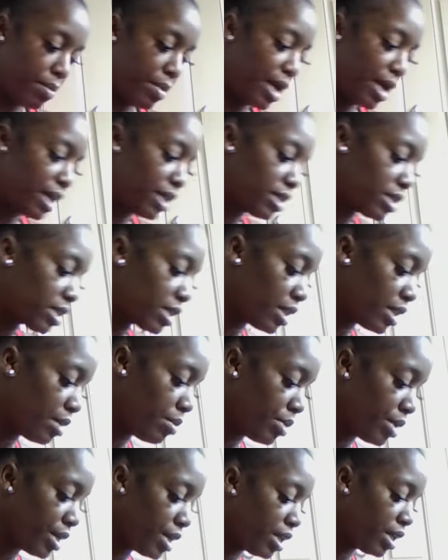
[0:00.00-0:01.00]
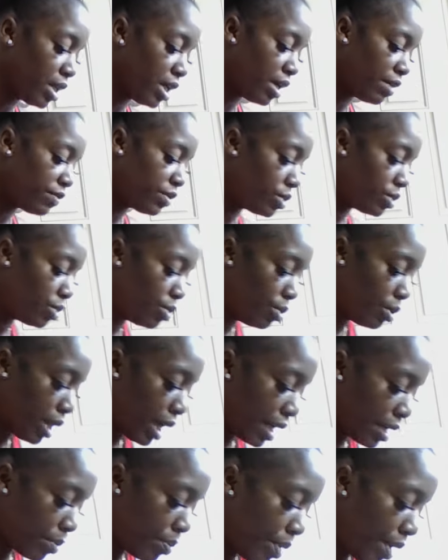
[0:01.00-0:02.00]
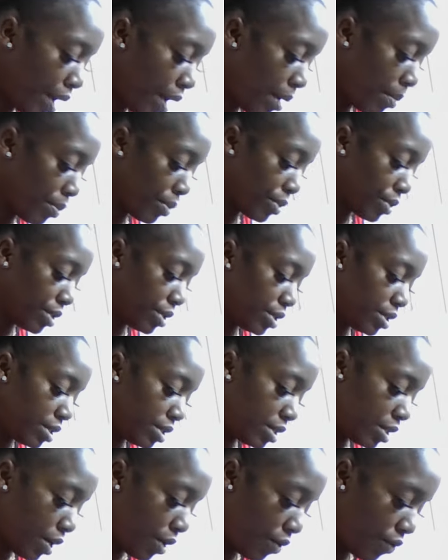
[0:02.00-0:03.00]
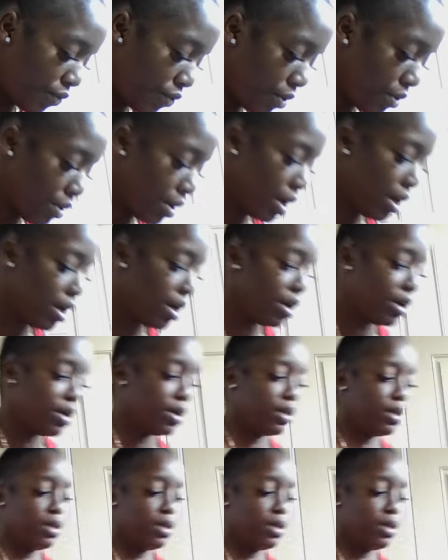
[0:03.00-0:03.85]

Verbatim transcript: masculine, but he loves to like pamper himself, okay?